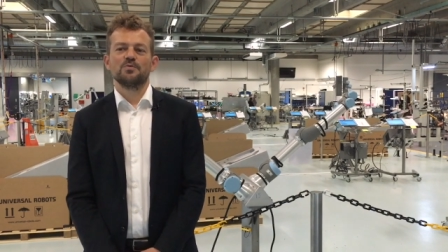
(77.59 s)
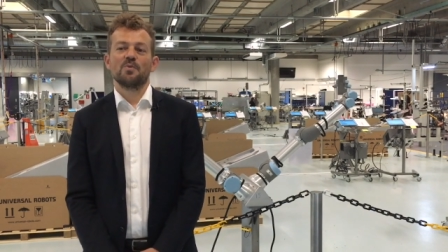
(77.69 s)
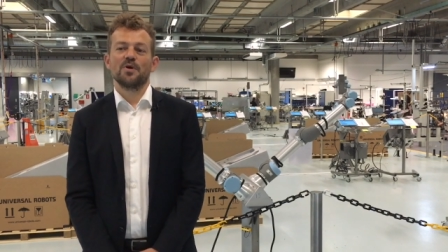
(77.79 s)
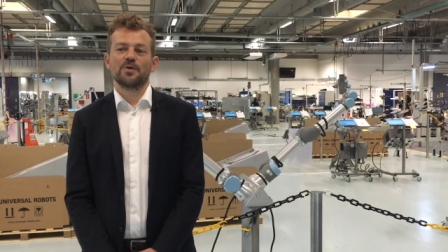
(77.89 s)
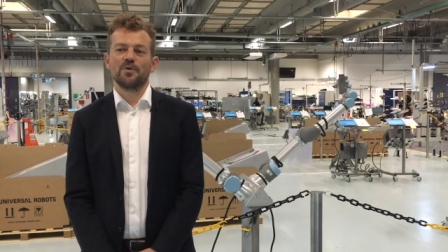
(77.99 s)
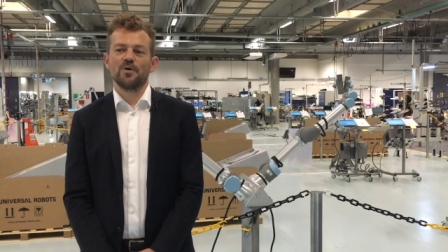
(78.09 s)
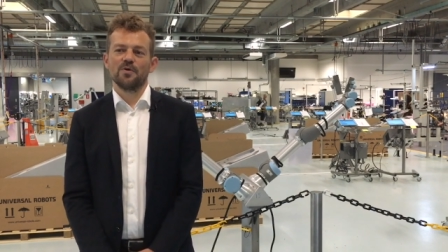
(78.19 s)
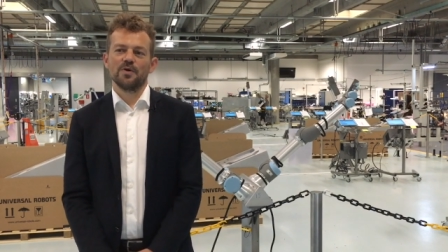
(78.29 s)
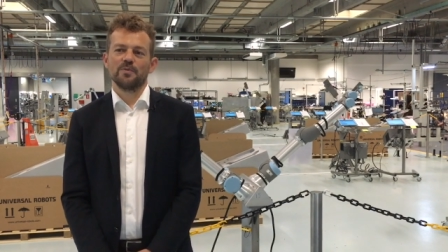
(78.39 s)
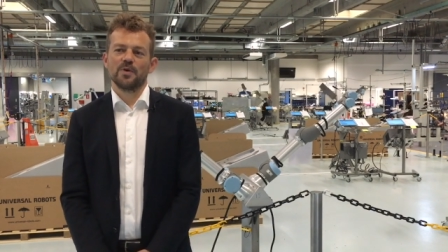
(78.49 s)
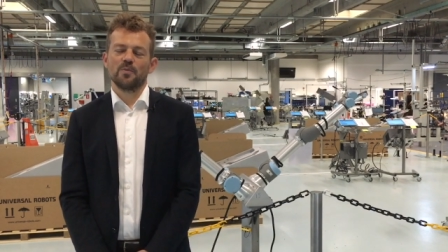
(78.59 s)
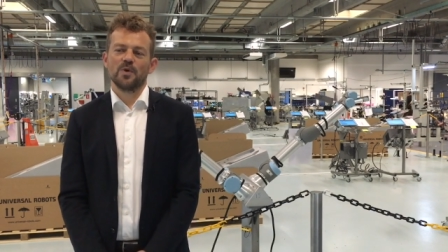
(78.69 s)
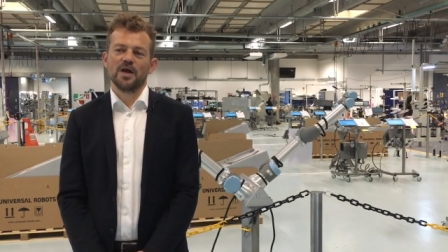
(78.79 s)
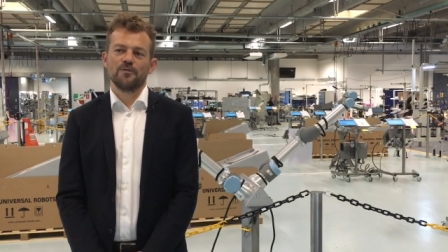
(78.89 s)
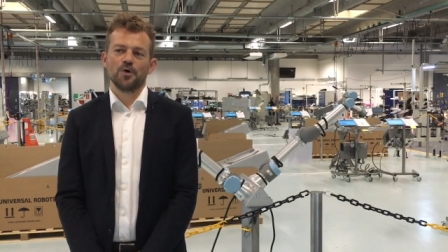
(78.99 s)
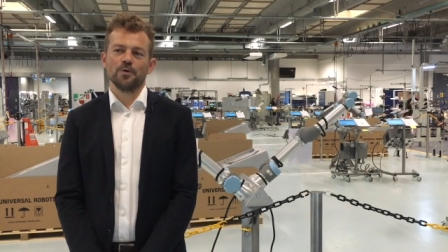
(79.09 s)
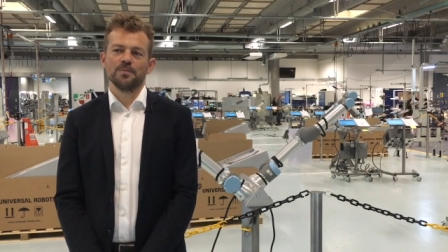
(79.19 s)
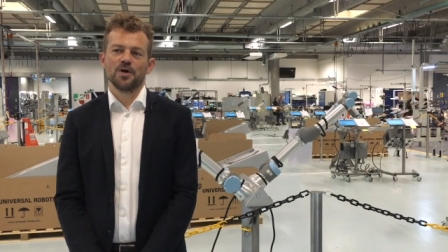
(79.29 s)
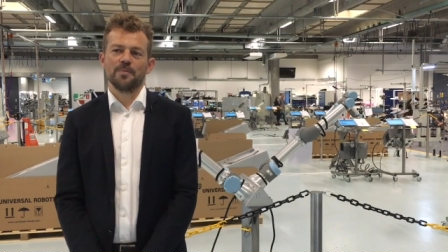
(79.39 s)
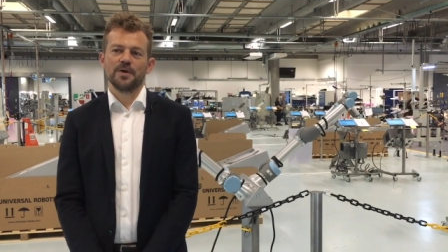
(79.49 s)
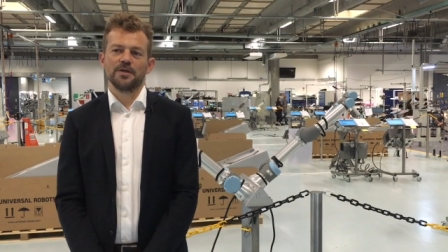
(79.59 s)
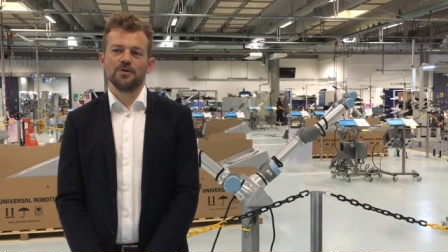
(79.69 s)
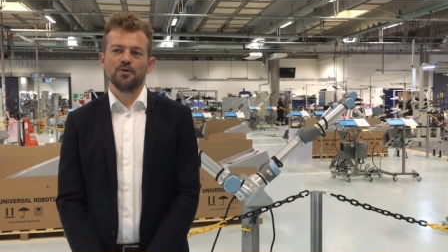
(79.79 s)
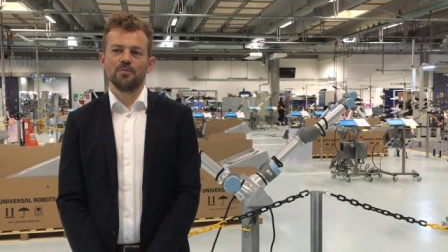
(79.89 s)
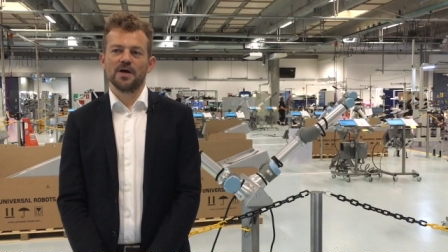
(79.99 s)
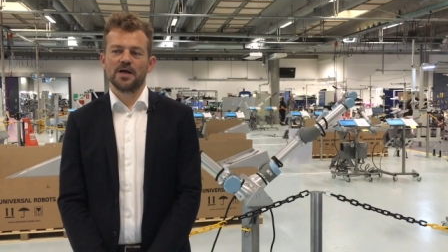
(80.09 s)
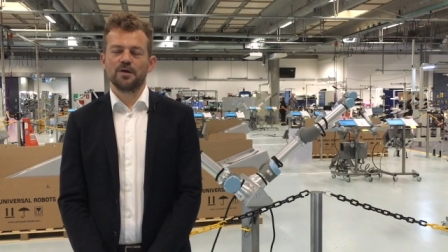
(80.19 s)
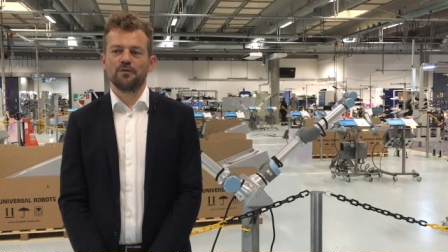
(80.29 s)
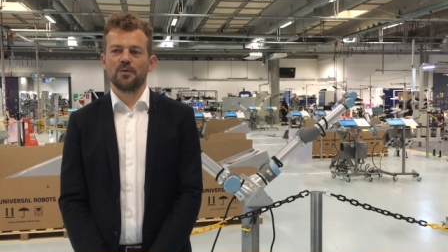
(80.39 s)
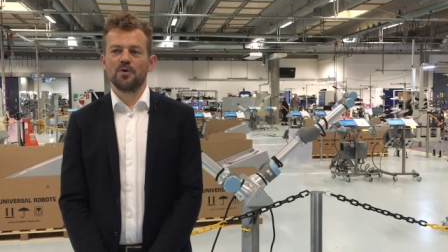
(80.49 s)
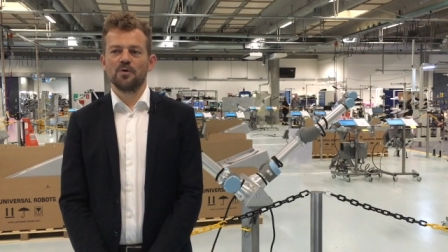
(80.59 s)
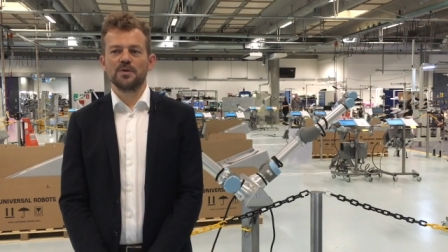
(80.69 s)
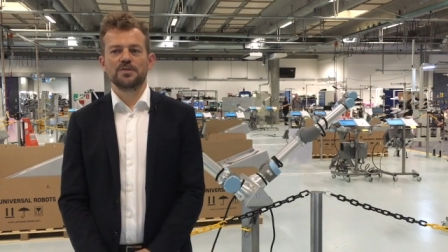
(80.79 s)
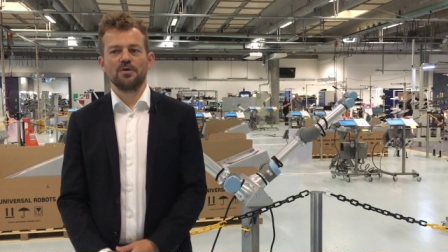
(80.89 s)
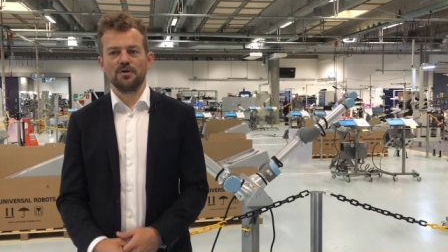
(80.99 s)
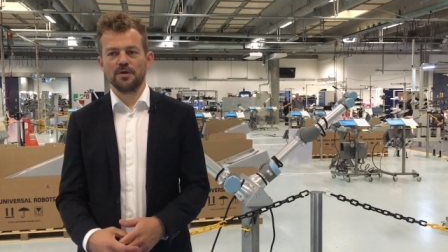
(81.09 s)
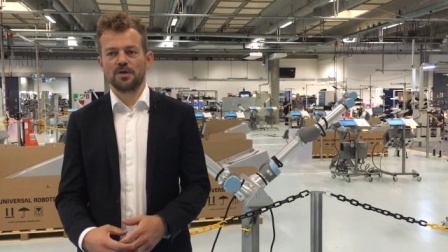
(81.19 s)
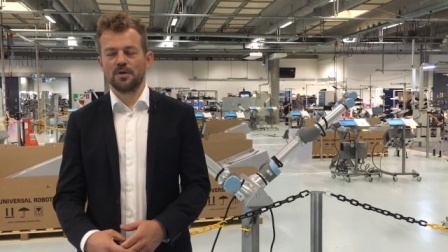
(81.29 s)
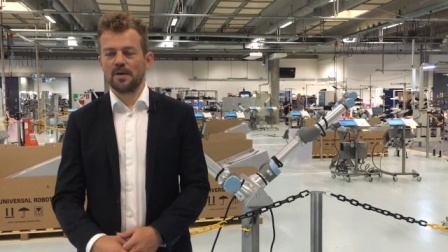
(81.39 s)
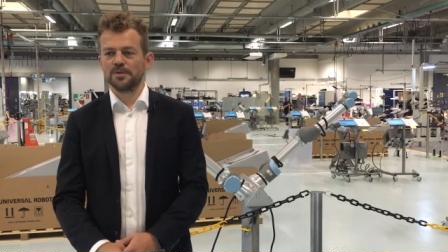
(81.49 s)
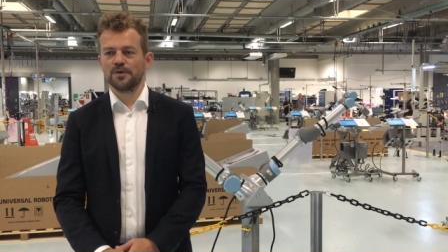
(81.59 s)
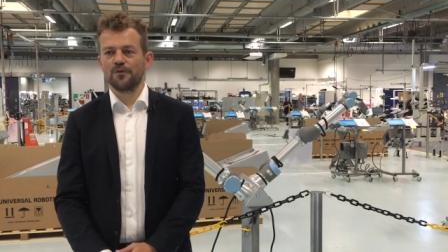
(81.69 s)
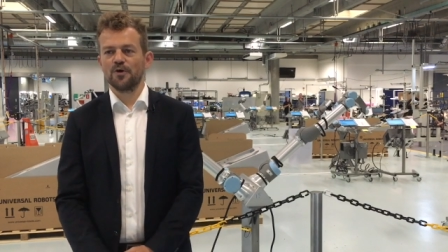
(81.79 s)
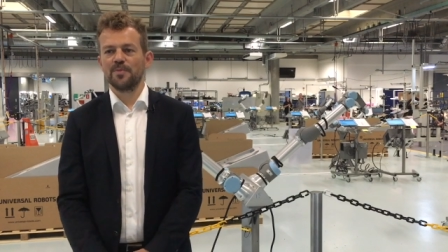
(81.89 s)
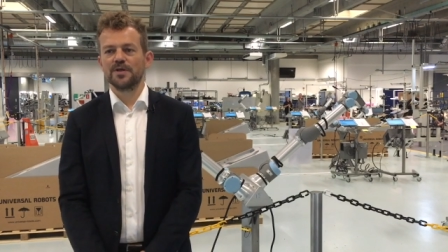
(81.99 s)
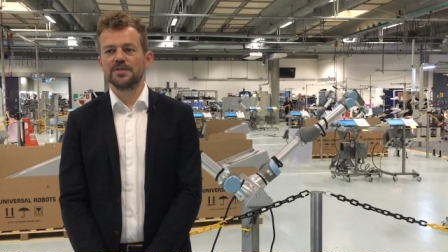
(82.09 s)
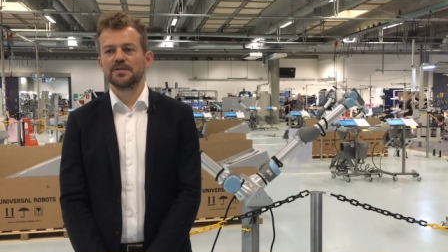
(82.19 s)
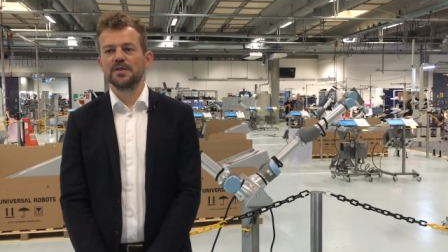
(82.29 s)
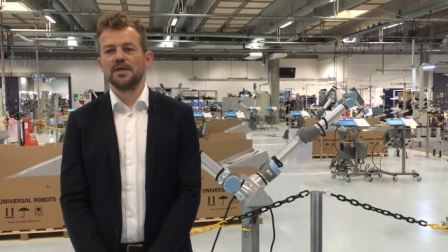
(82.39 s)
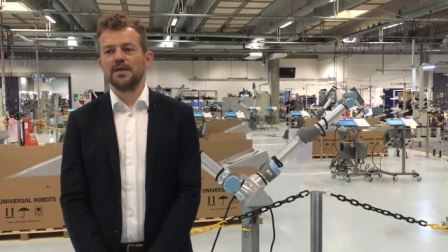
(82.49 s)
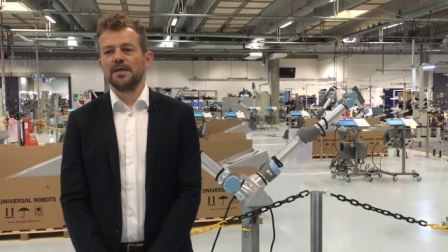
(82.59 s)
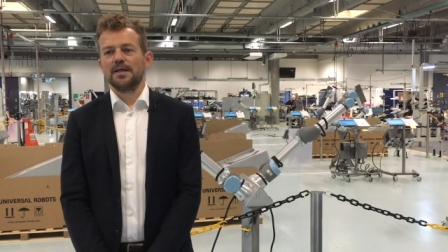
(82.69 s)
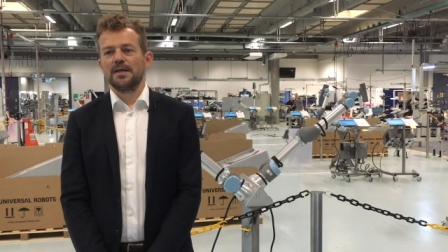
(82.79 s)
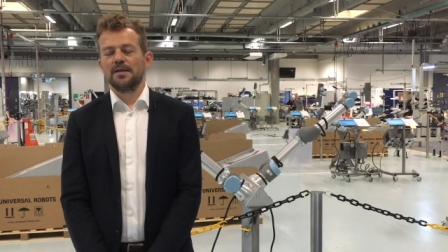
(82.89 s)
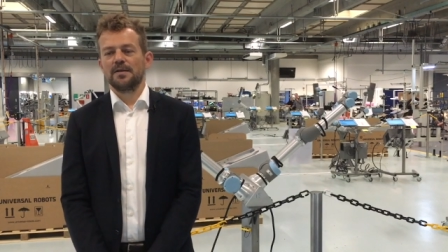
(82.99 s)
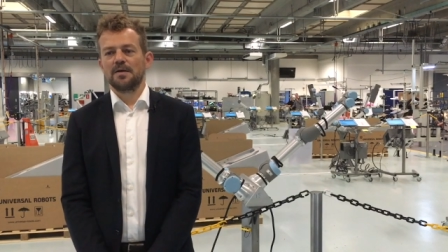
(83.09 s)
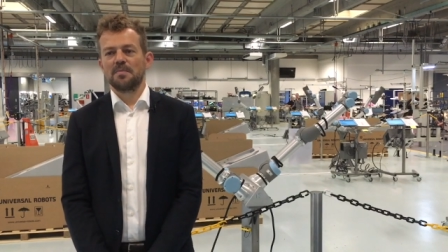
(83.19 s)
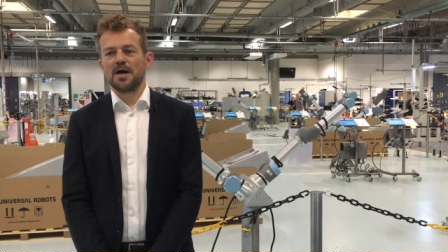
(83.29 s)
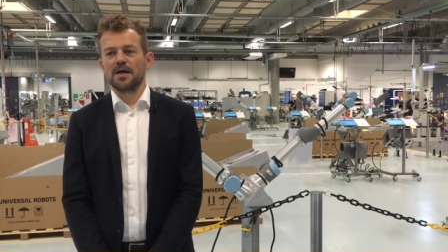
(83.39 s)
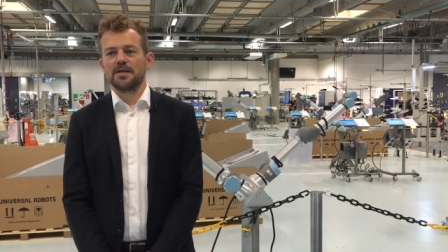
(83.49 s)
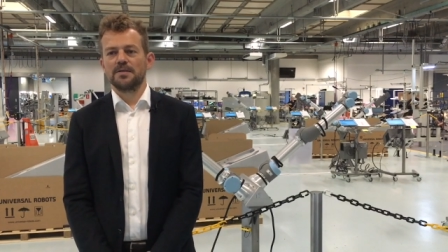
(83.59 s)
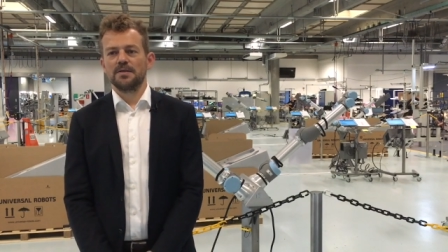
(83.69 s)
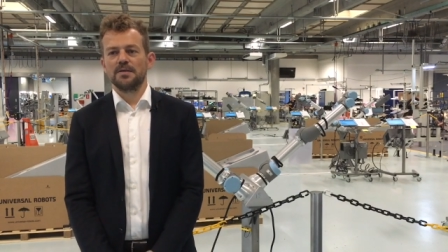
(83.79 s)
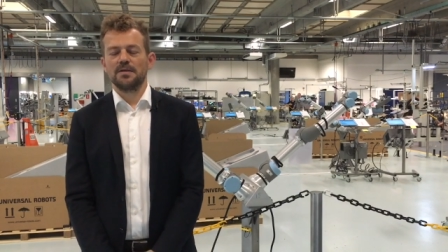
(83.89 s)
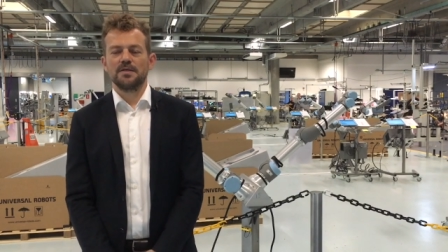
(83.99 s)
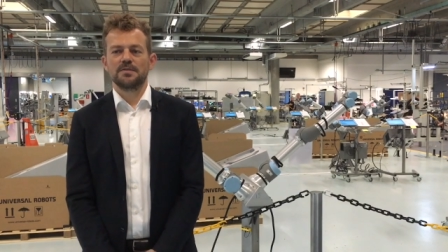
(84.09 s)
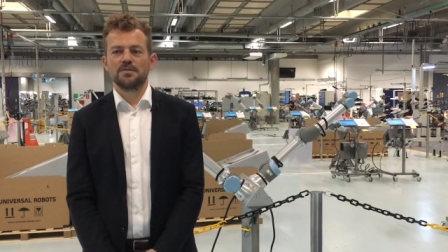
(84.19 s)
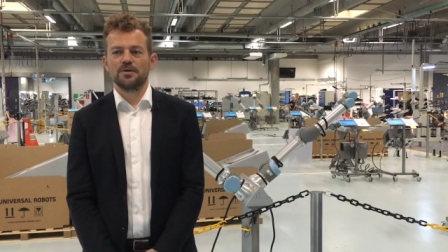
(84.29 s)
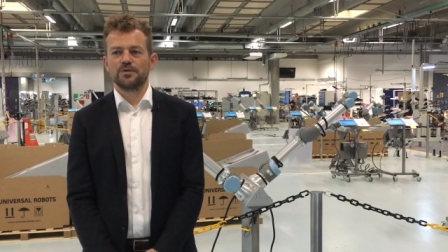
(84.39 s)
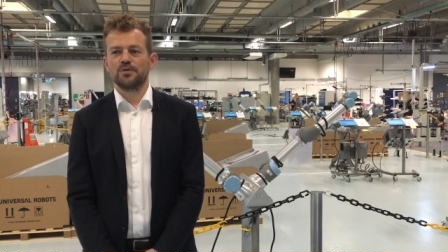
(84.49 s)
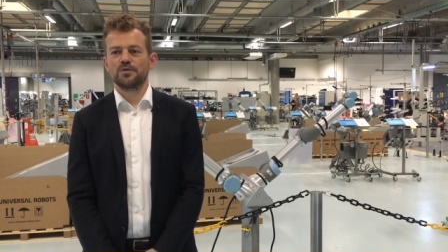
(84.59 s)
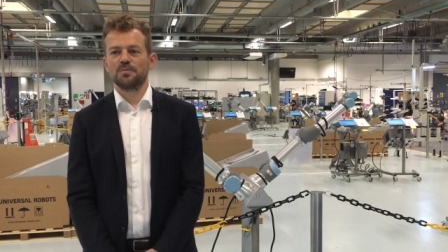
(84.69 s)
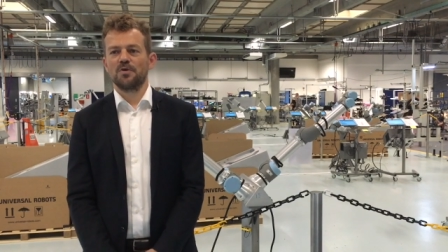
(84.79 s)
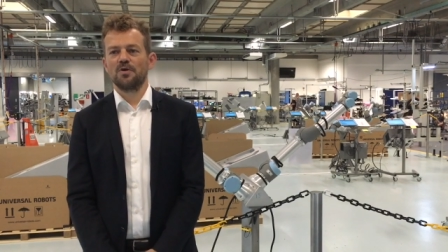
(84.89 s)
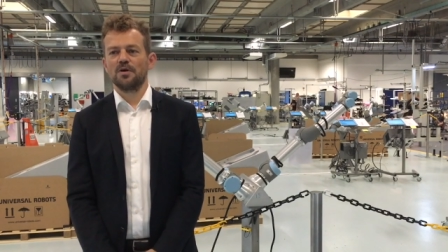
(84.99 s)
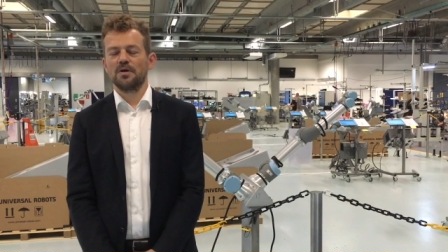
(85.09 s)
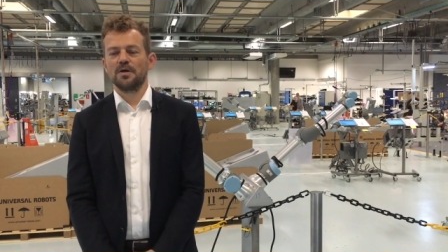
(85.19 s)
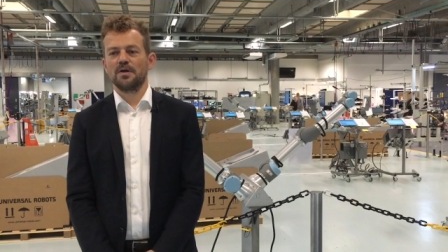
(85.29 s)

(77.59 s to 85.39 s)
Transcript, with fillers: We want to grow, we, we have opened up a new market for robots called collaborative robots and that market uh, is not so small.